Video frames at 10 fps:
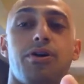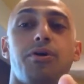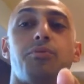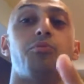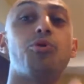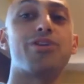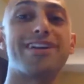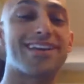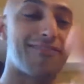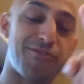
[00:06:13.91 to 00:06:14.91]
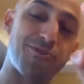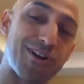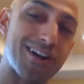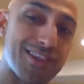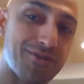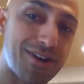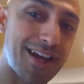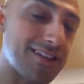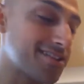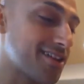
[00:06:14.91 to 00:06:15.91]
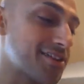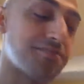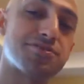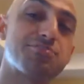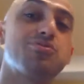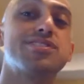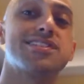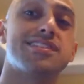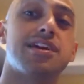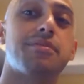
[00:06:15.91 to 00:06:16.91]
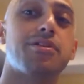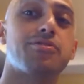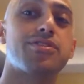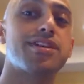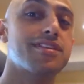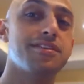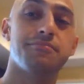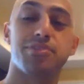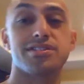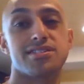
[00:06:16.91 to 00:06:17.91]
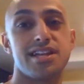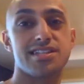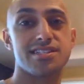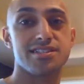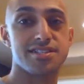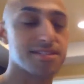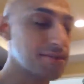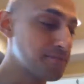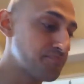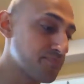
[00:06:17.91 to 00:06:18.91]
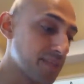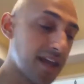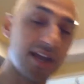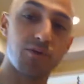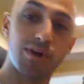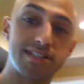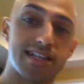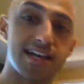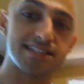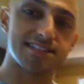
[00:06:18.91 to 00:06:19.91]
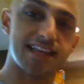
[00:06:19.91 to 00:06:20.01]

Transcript: a warning, if you are going to throw kale in there, your smoothie is going to come out green, but it's tasteless. Anyways, guys,